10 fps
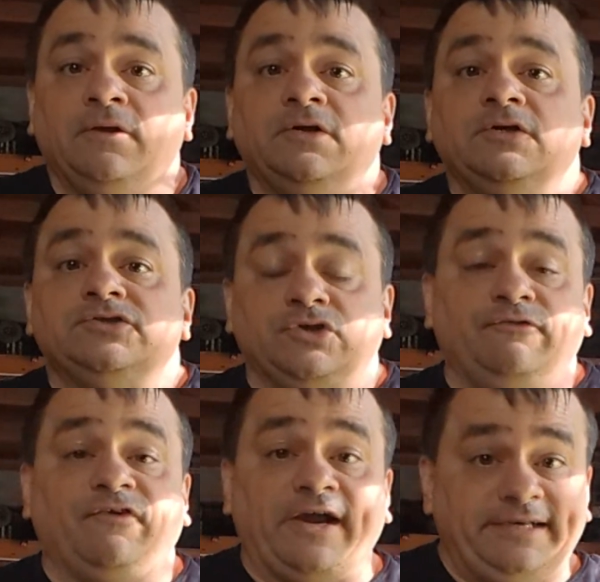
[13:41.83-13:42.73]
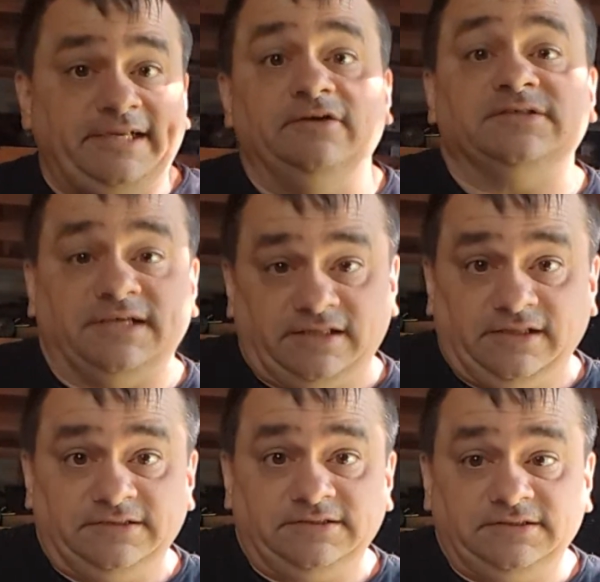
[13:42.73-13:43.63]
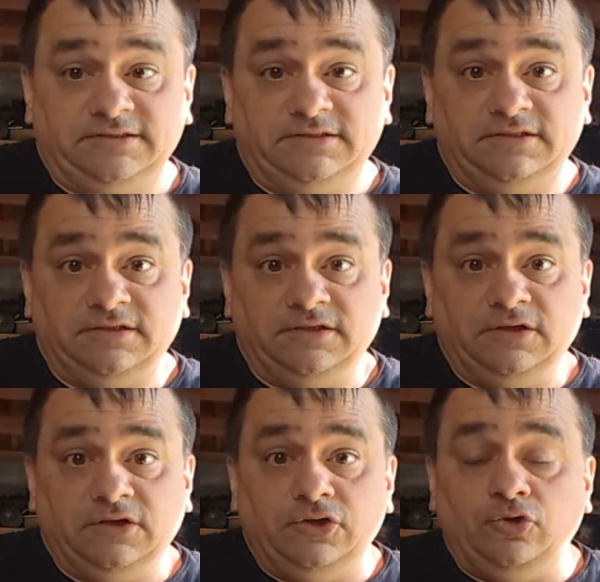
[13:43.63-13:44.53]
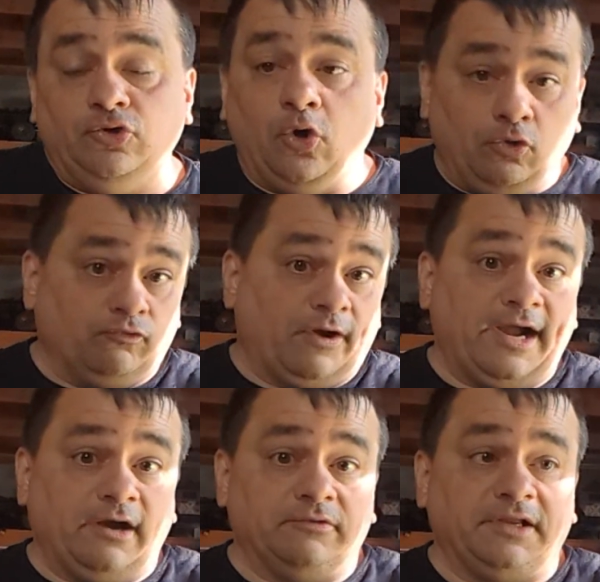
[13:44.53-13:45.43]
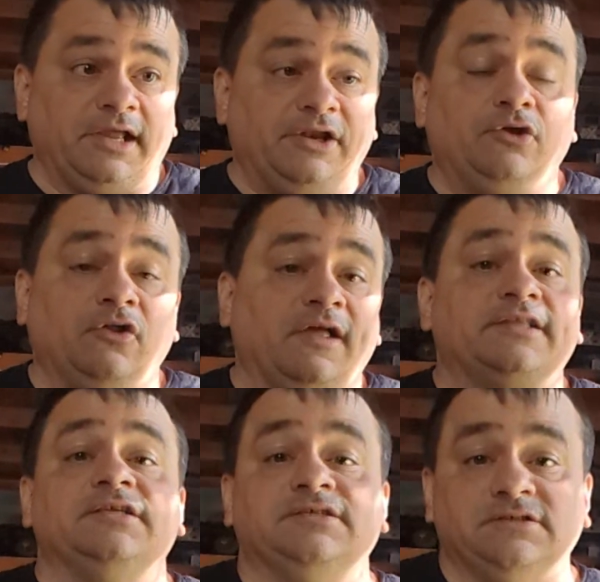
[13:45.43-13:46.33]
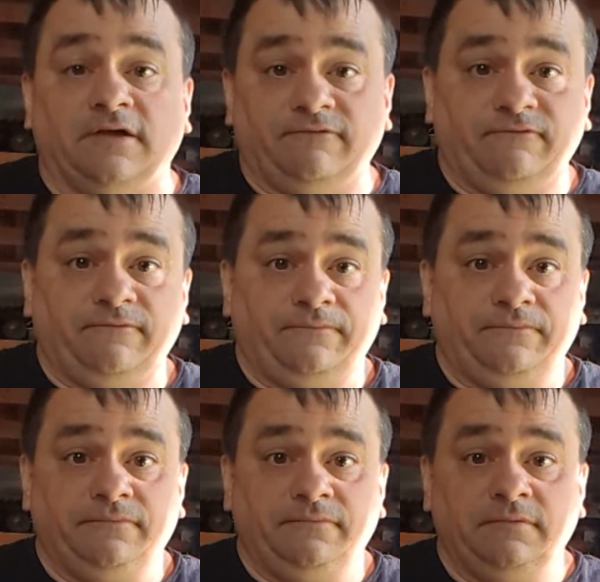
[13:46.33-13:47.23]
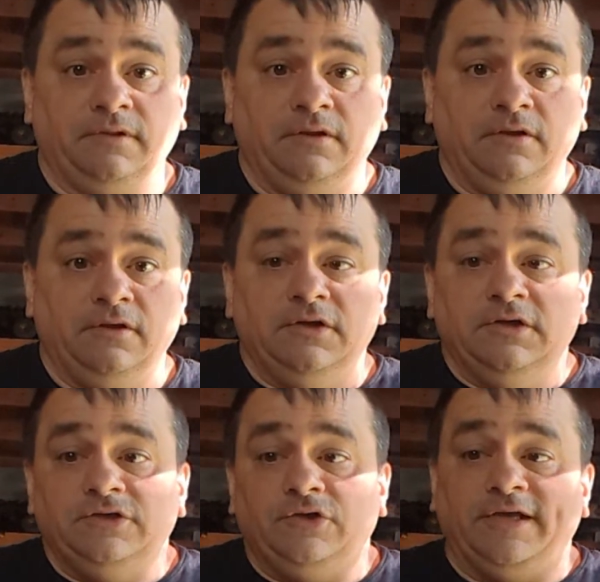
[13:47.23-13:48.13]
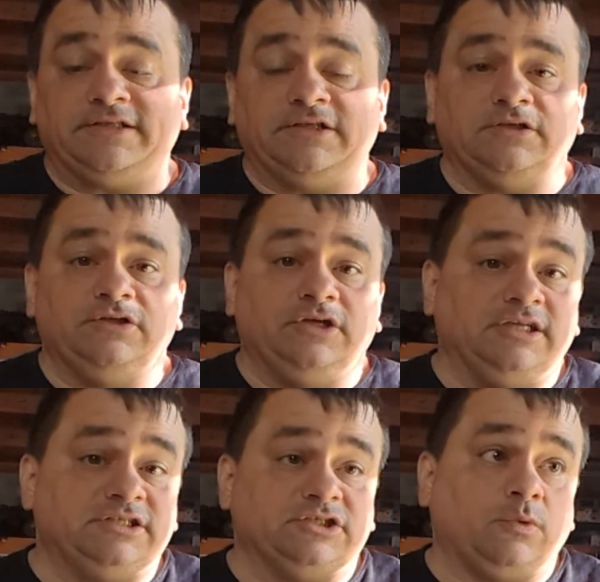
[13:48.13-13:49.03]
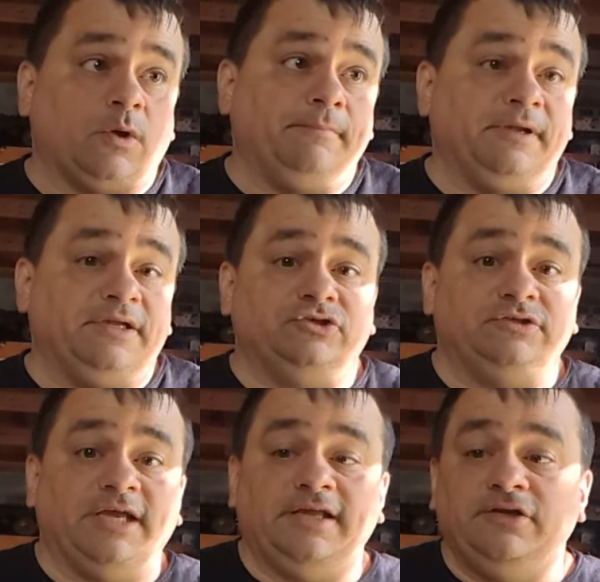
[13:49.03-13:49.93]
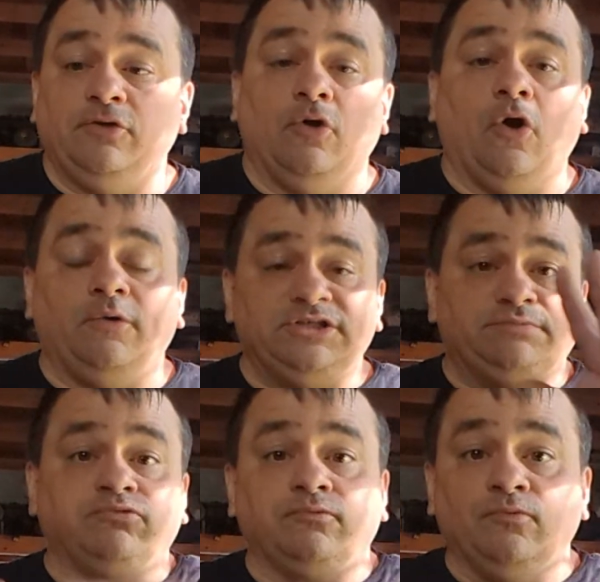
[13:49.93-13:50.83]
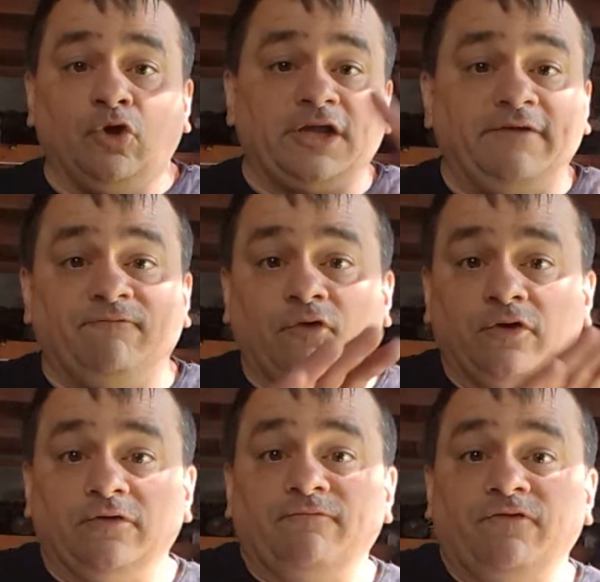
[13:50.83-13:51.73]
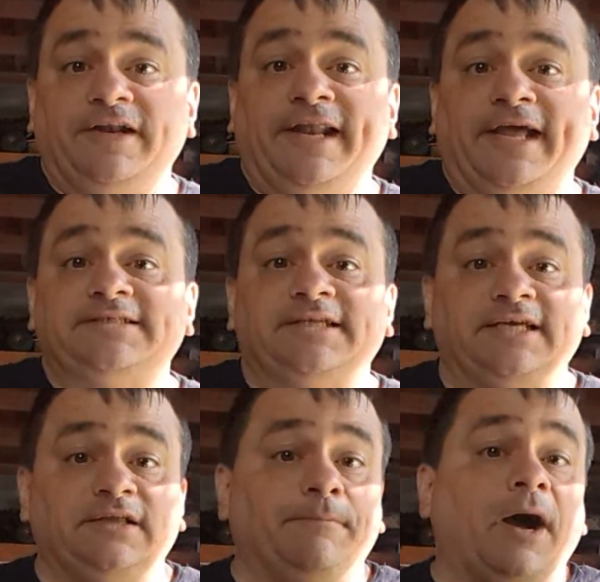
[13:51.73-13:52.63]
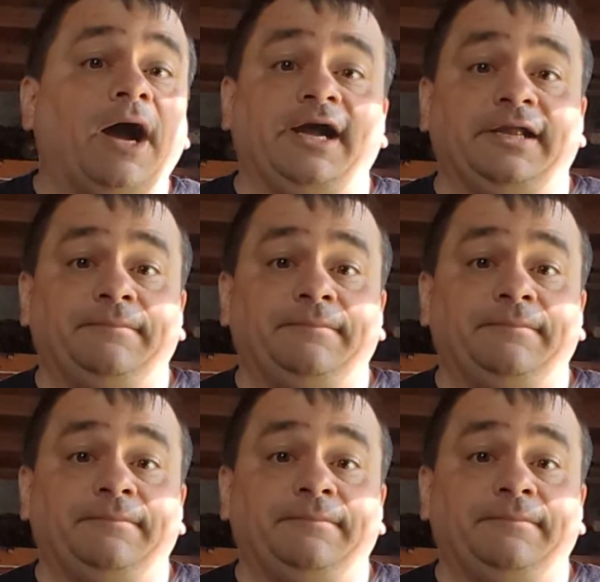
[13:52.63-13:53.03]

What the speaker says: So you find deals like this. You go around and you collect this stuff. You hit the swap meets. You always looking for the next thing to buy